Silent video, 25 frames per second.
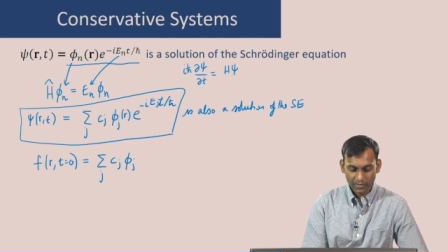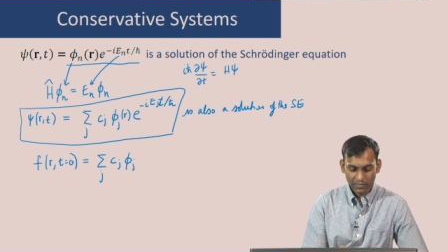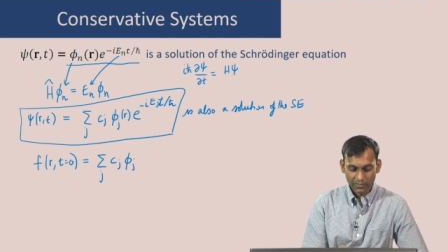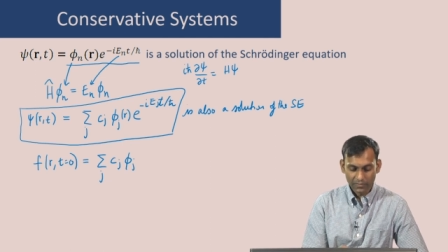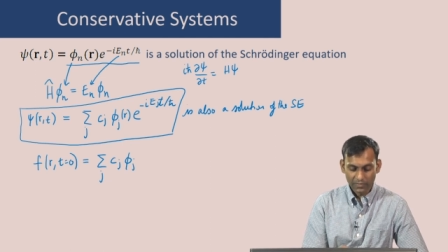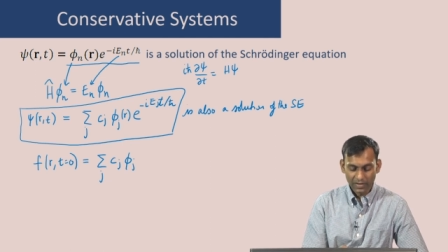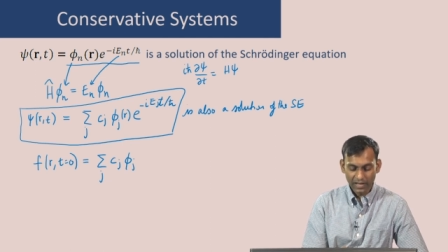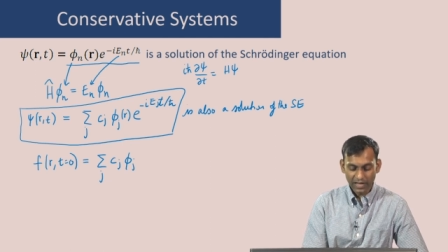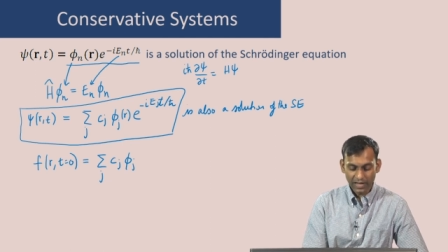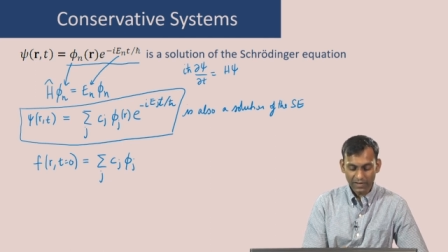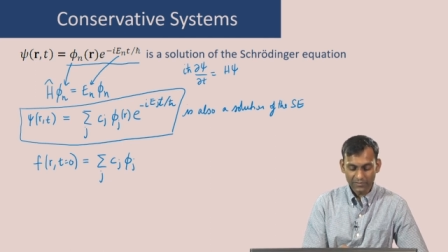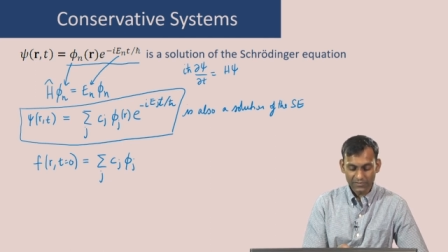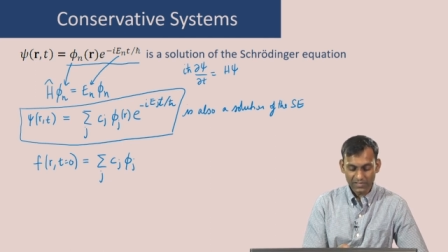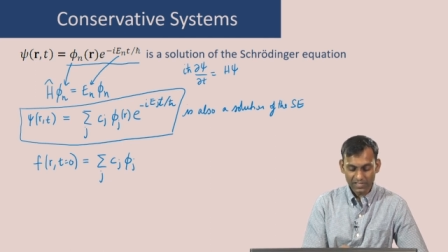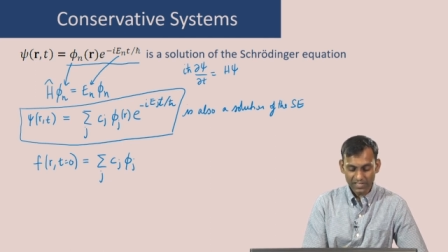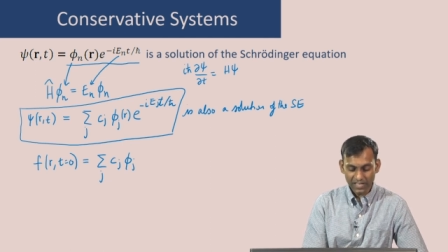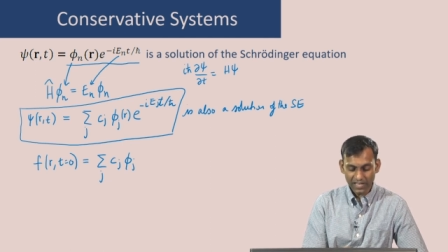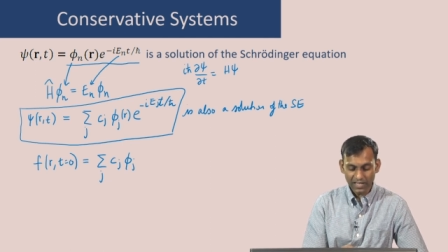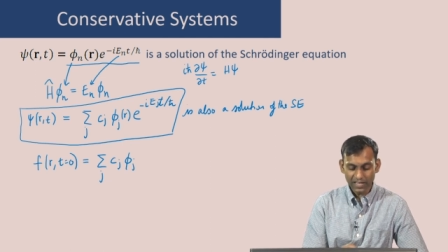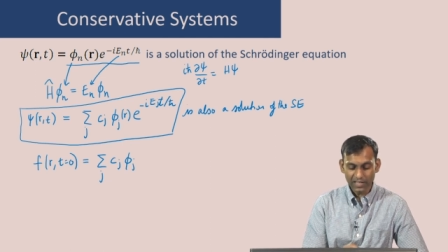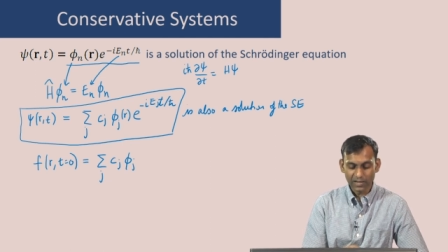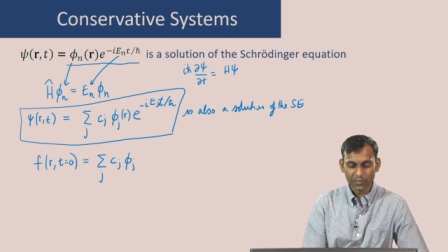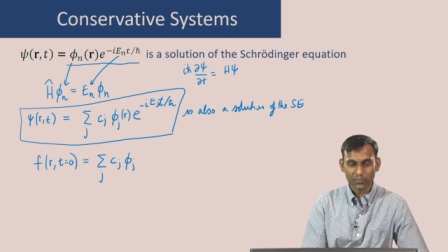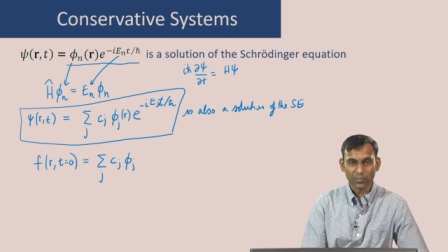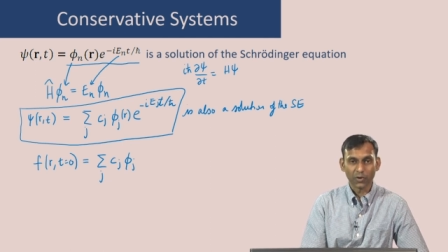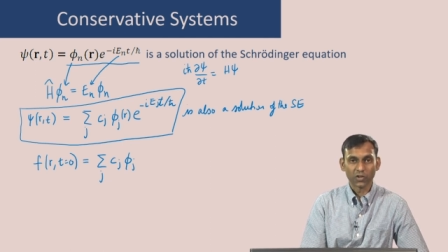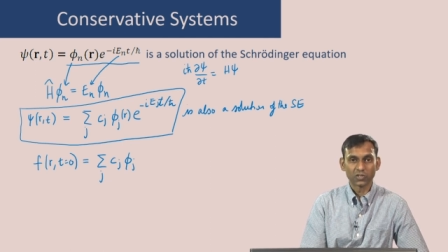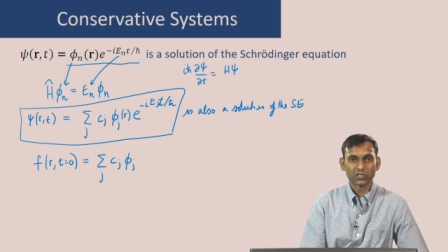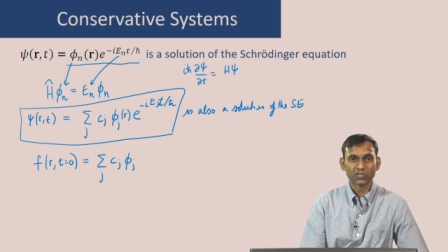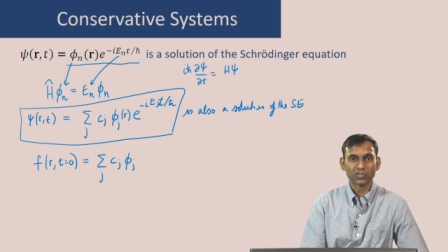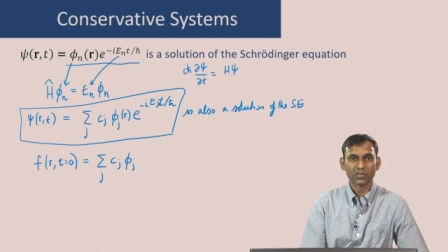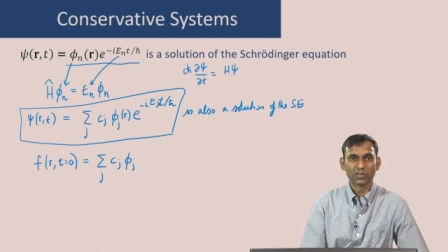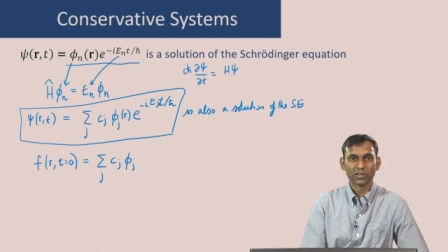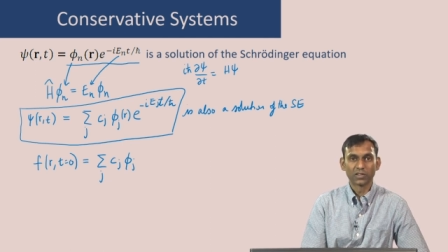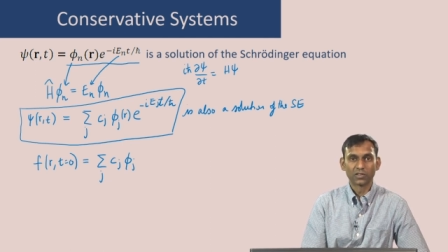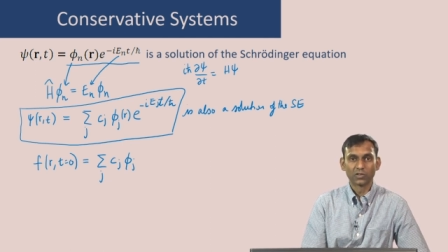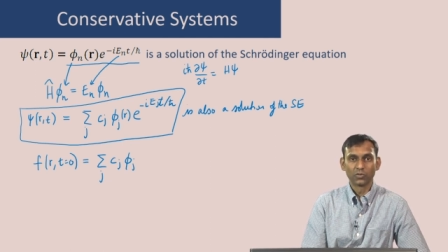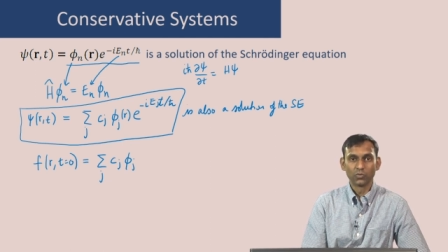we have seen in
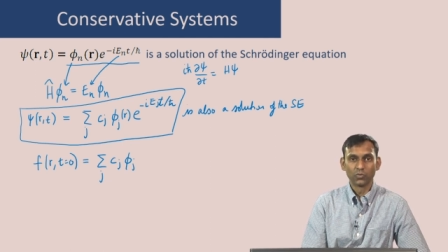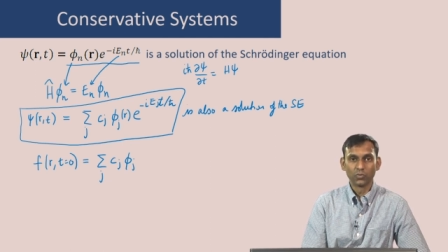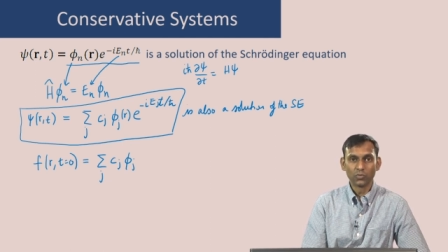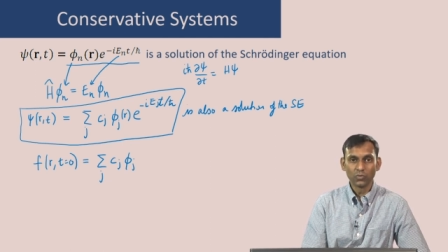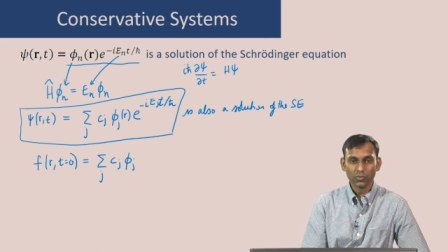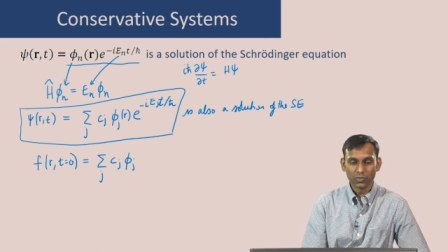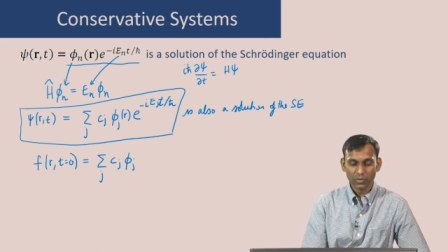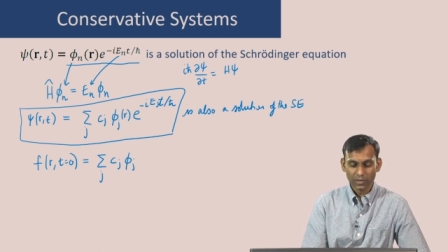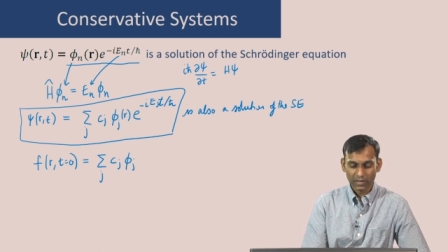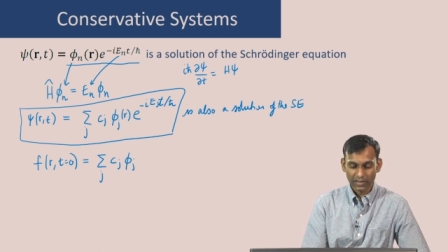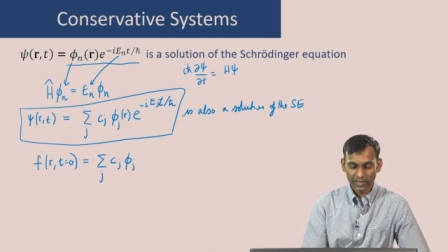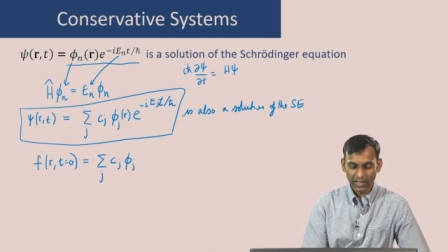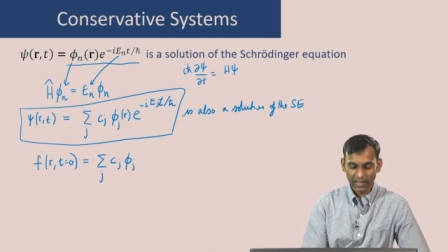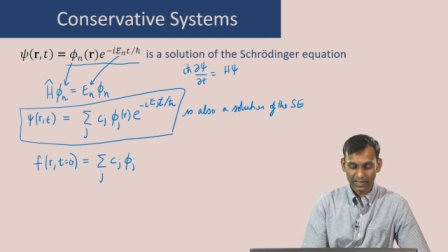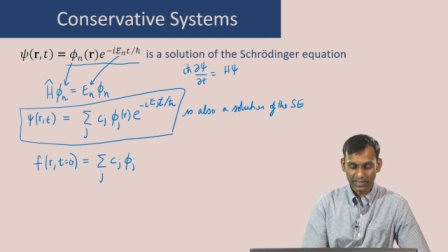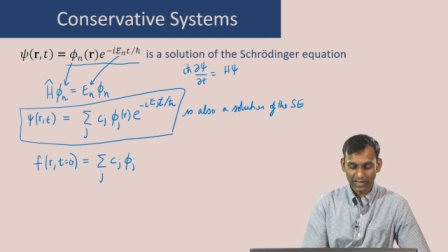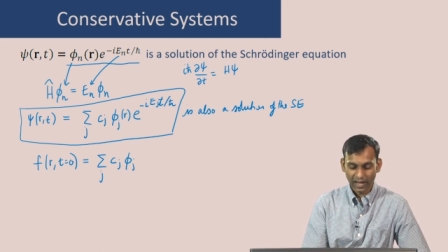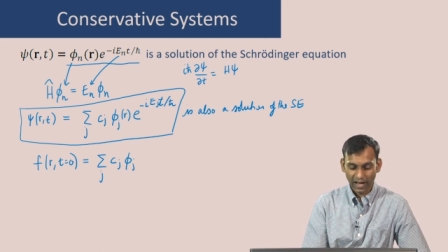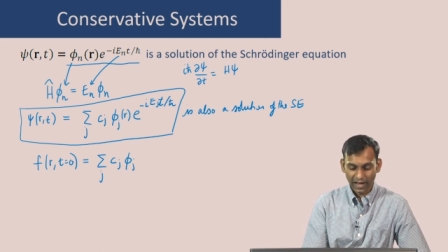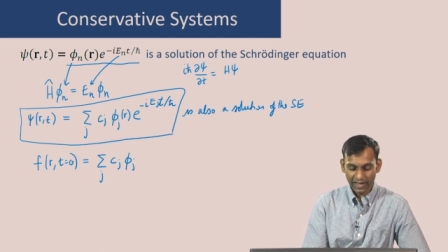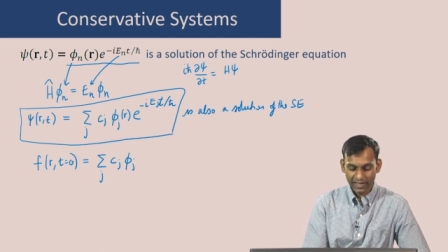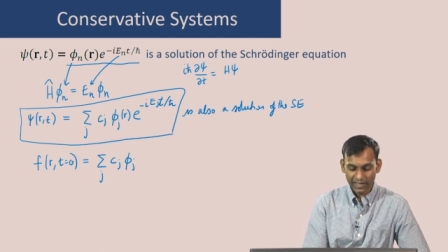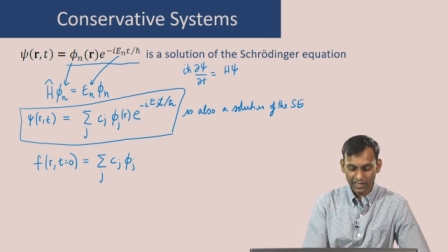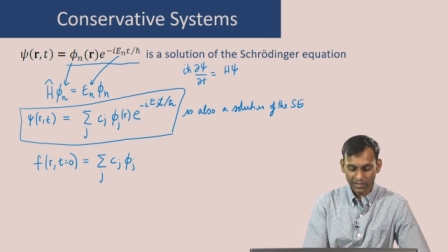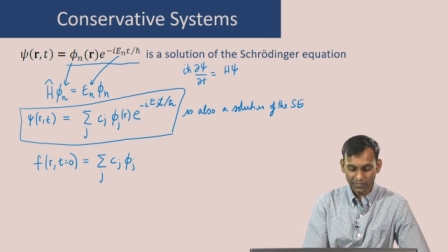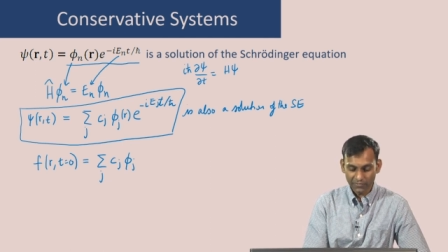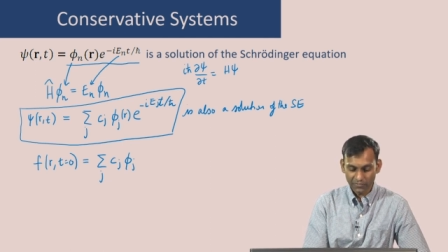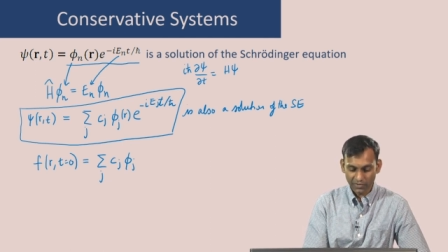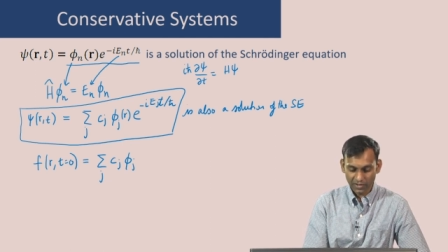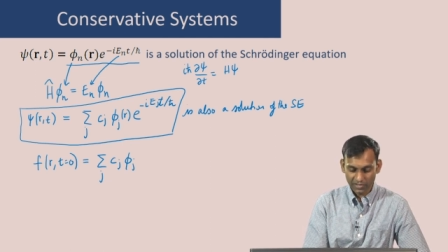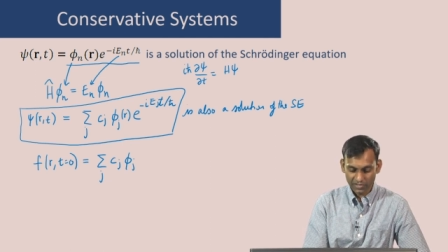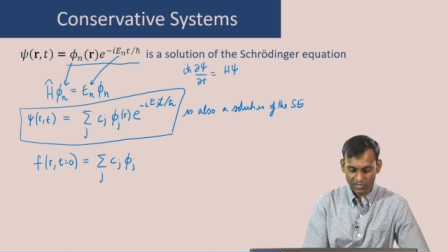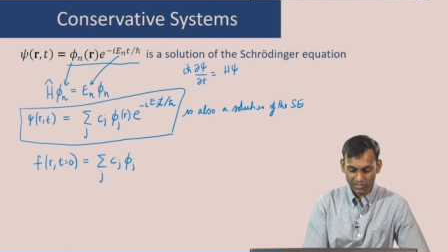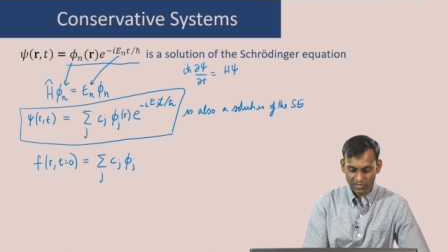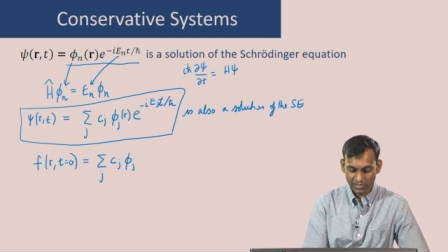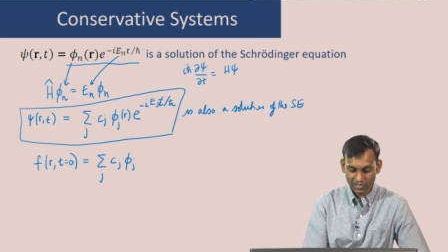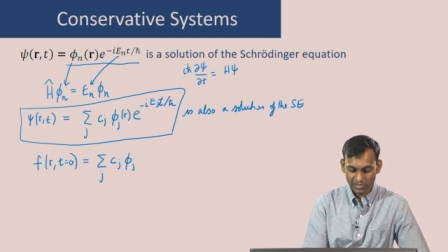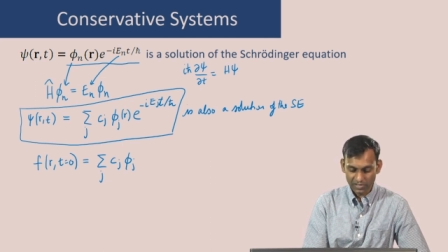postulate 2 that the
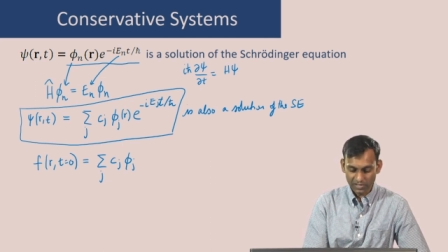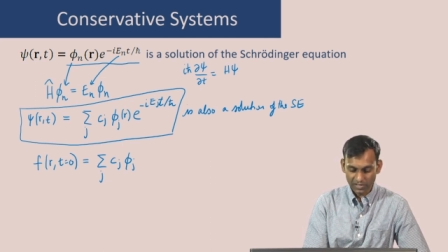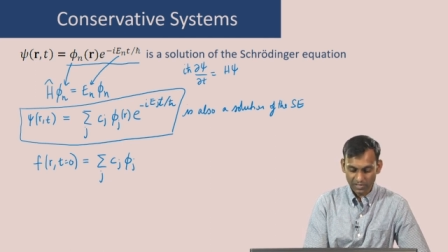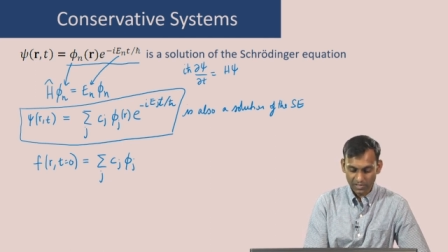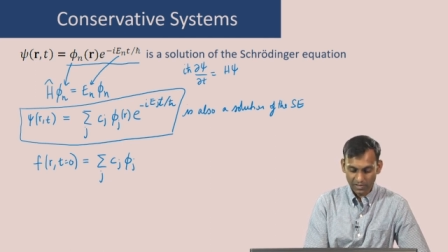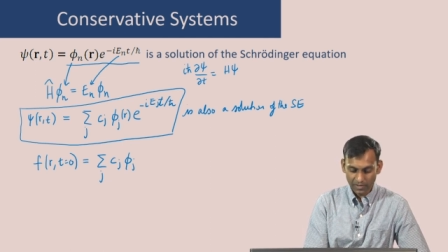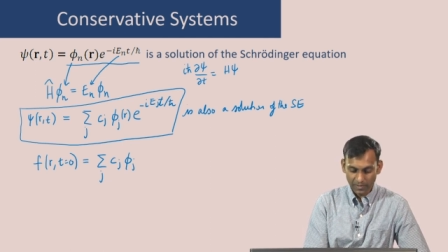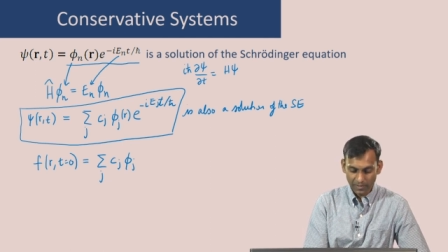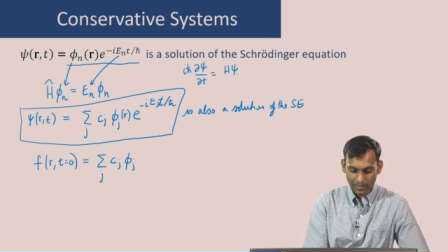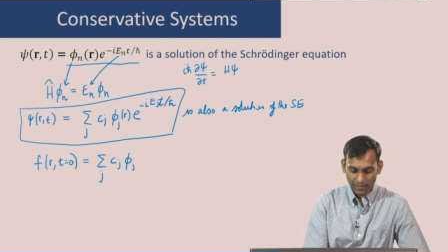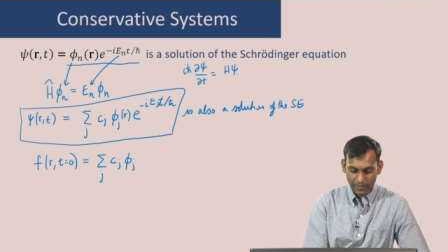eigenfunctions